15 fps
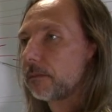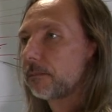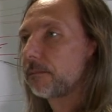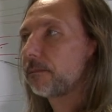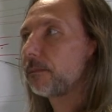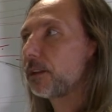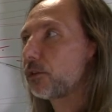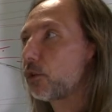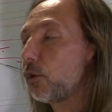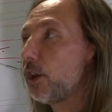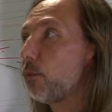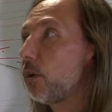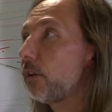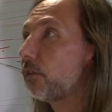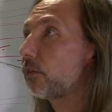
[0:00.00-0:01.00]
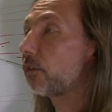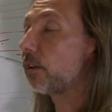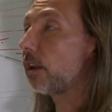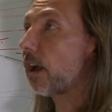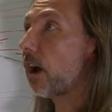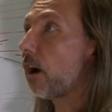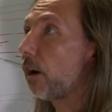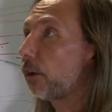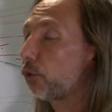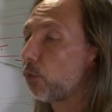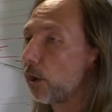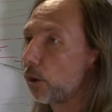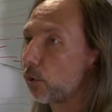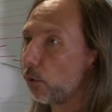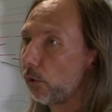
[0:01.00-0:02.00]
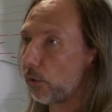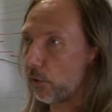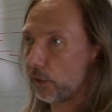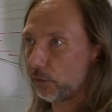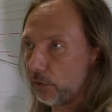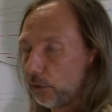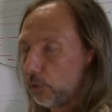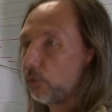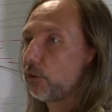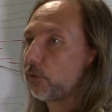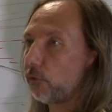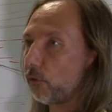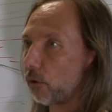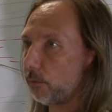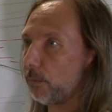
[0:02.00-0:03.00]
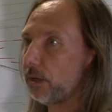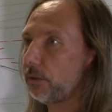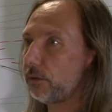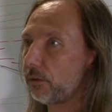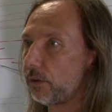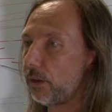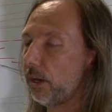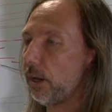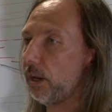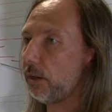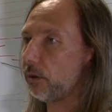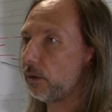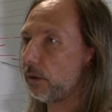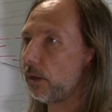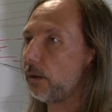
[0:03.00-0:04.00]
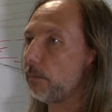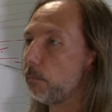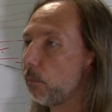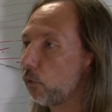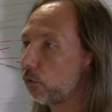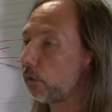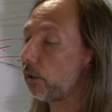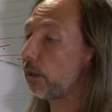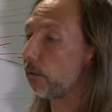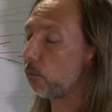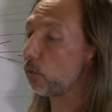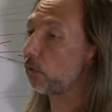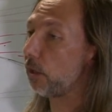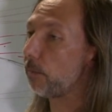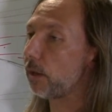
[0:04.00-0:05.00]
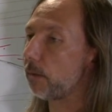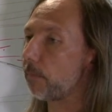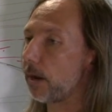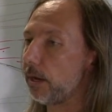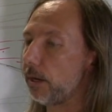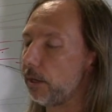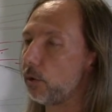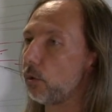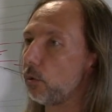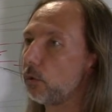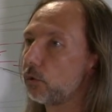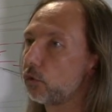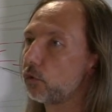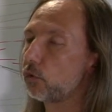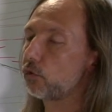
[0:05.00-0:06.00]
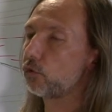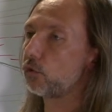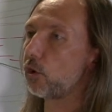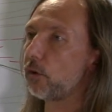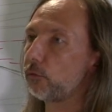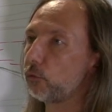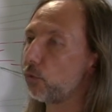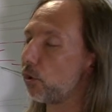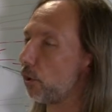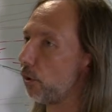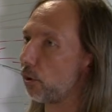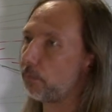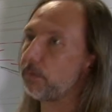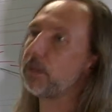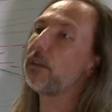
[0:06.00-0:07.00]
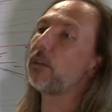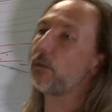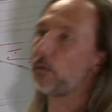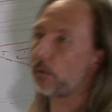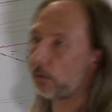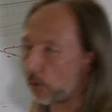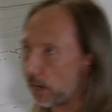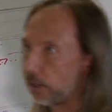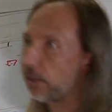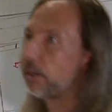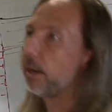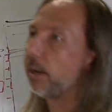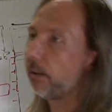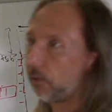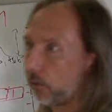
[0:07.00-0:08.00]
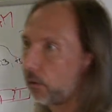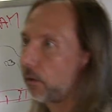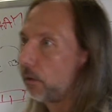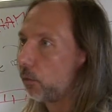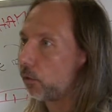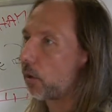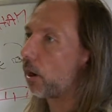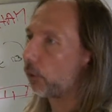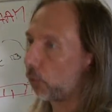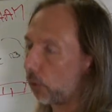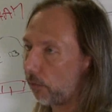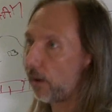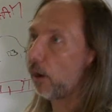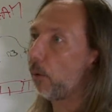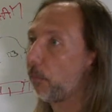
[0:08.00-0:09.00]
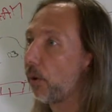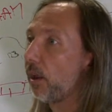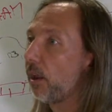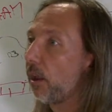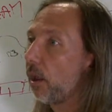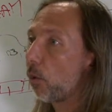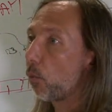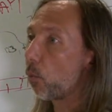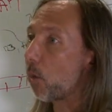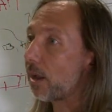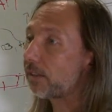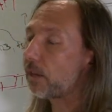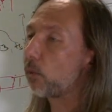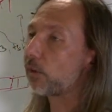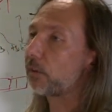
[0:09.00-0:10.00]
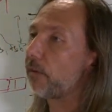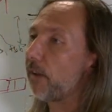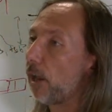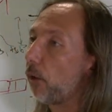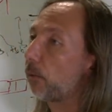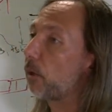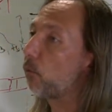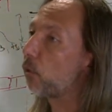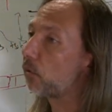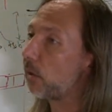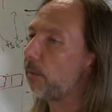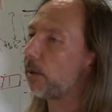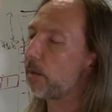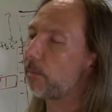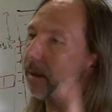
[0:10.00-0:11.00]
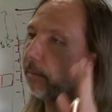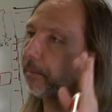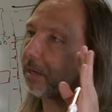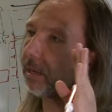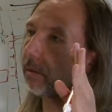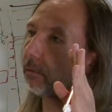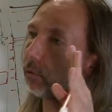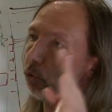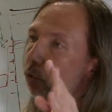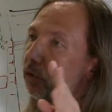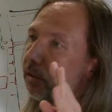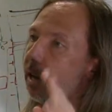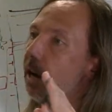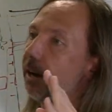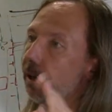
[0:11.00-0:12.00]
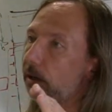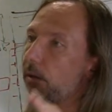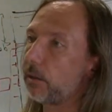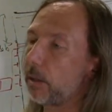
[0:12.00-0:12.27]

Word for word: Hmm. So it was hard to encode things into this format, and uh, mostly it was limited by you know software not being ready yet. It was hard to develop once it was developed, it was limited by being too static.